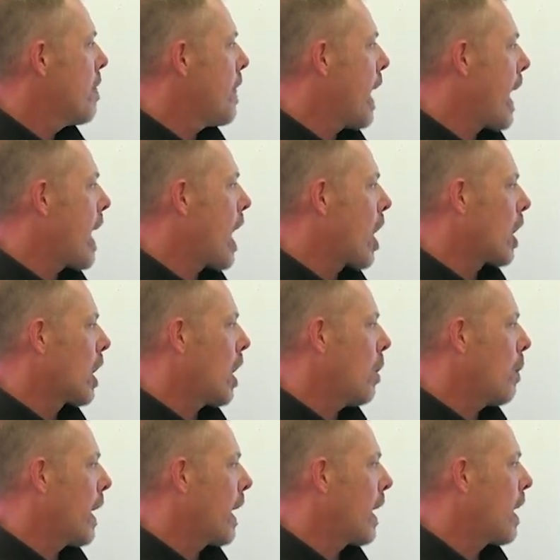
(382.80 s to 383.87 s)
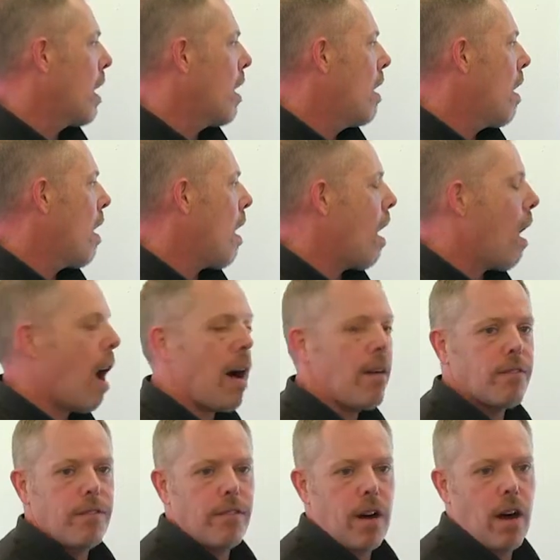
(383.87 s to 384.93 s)
they are going
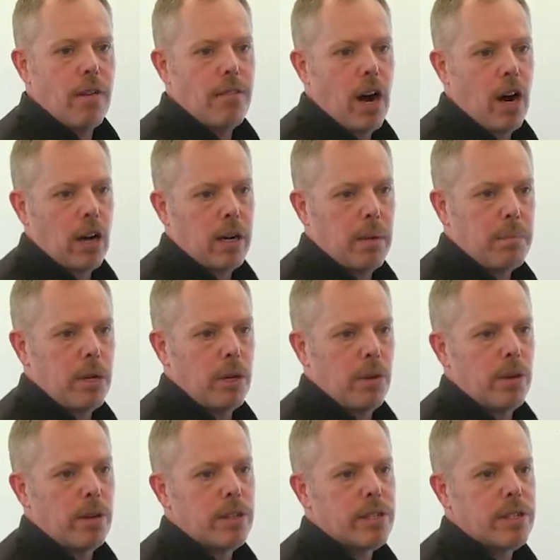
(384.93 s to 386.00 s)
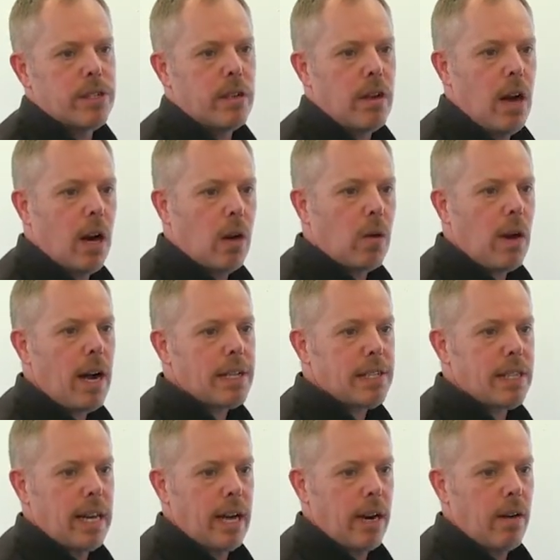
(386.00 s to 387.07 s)
off of our computers
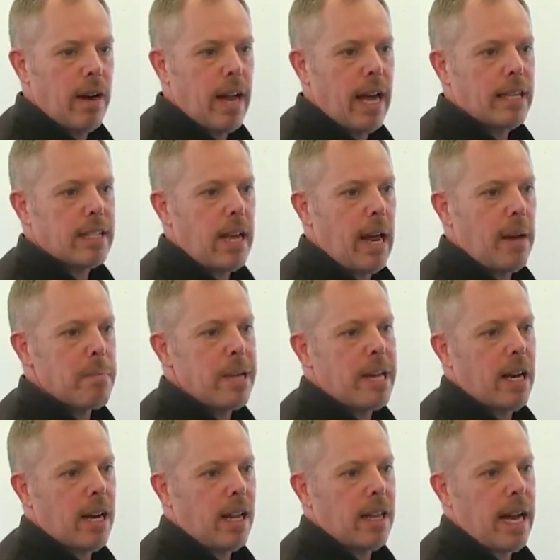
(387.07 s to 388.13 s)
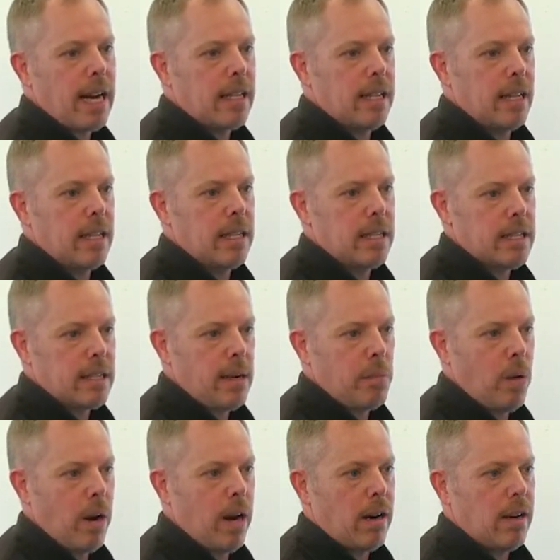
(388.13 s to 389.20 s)
across the internet and being collected
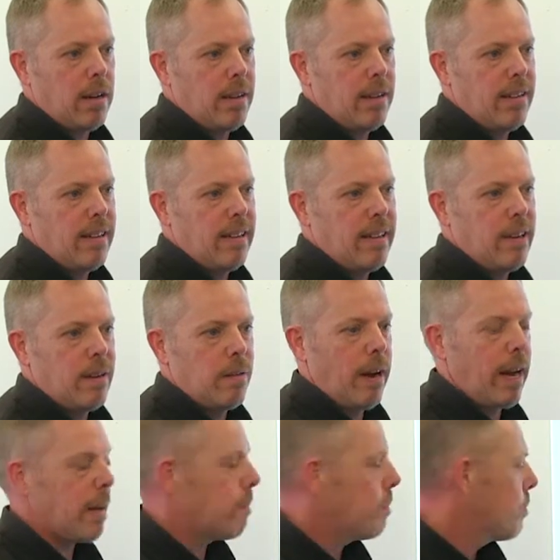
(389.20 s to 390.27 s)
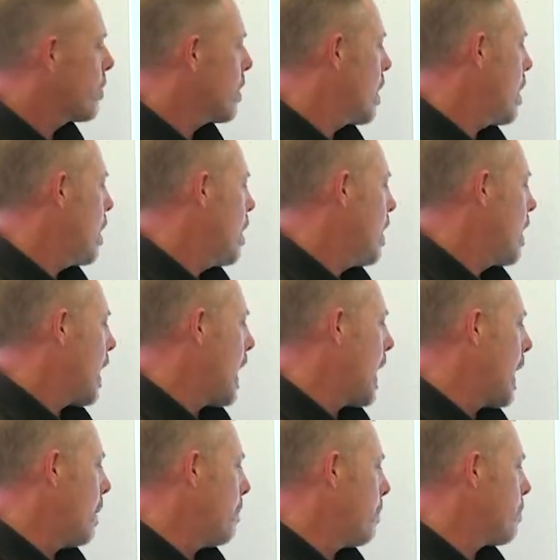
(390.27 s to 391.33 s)
somewhere, right?
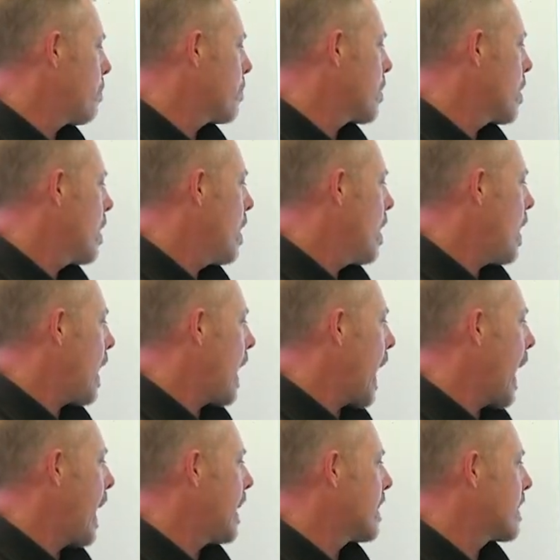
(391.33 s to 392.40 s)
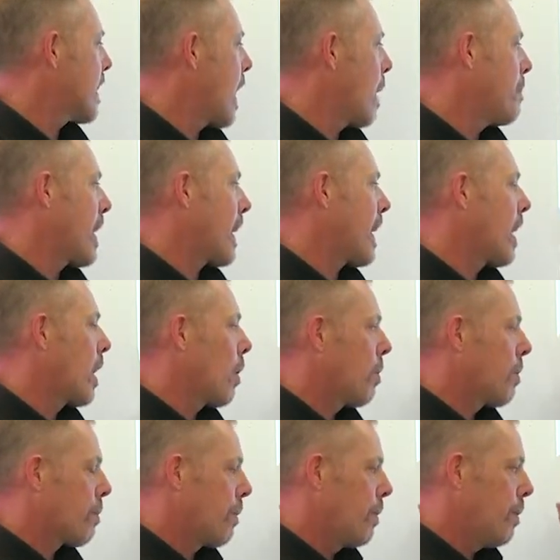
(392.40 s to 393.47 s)
Um, and I mean, I can go
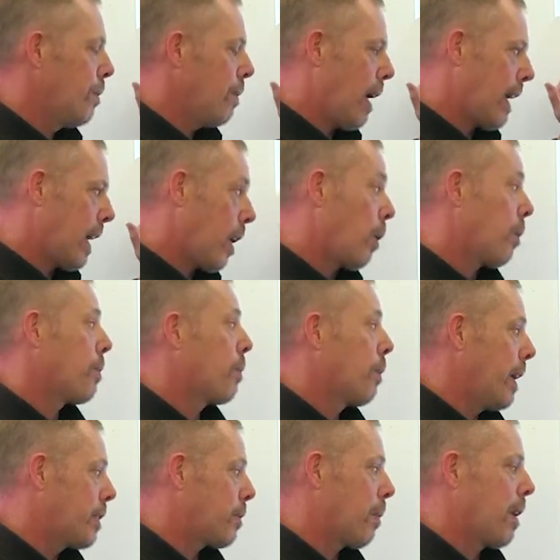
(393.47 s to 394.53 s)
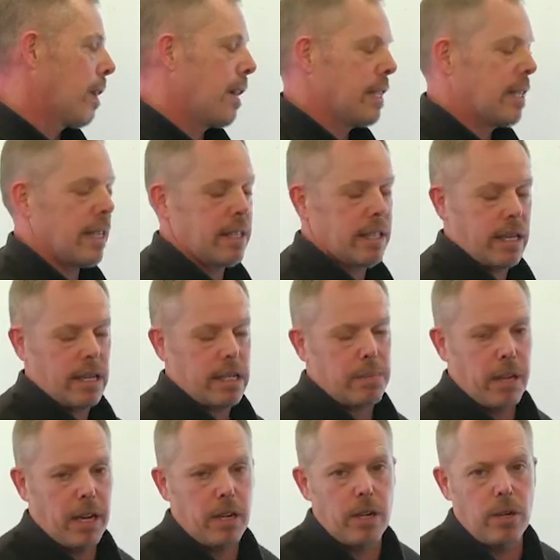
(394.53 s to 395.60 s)
through I can go through each one of these things and
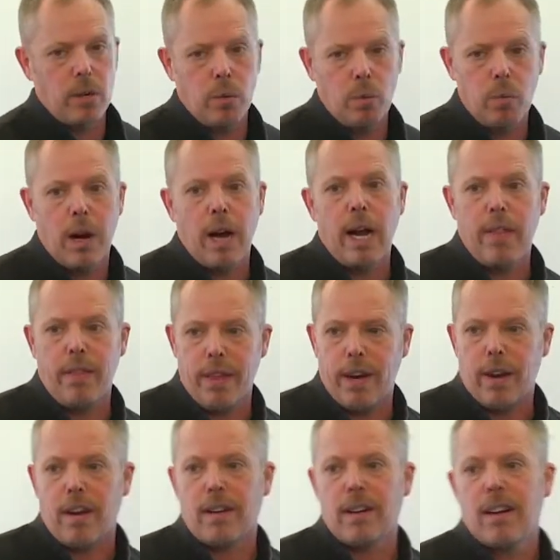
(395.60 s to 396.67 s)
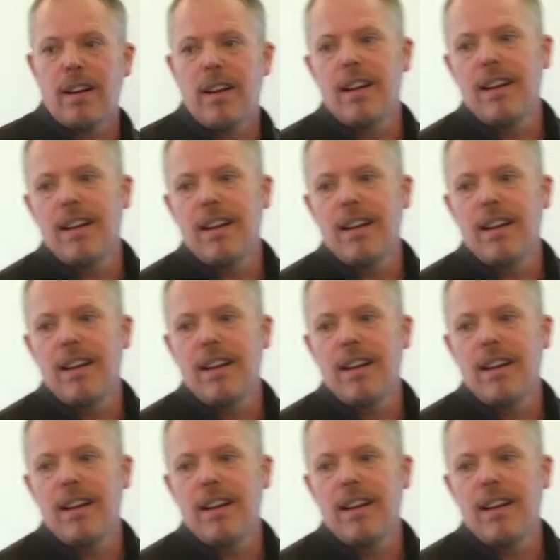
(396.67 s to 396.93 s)
explain to you why they're